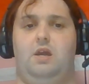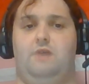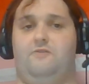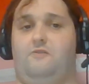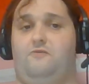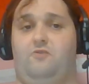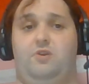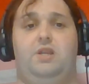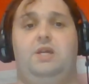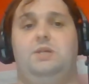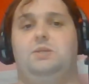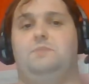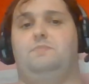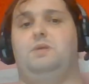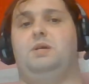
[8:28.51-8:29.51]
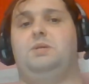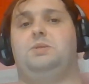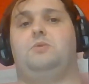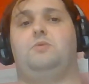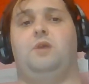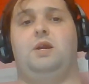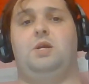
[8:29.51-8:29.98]
If a friend needs a
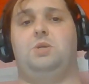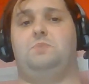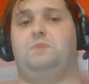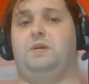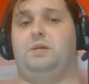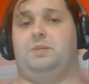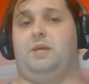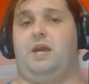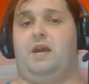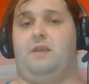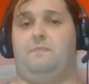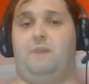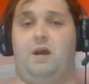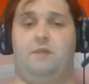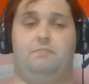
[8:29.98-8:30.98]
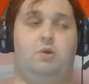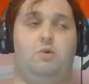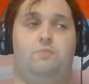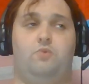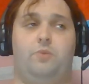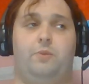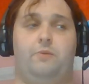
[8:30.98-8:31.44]
place to crash because they had a bad
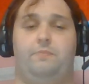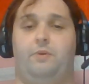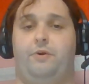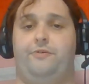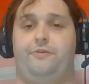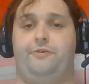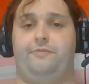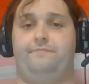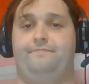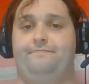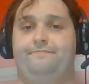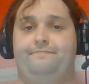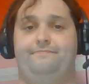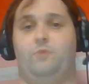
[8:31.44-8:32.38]
blow up with their partner,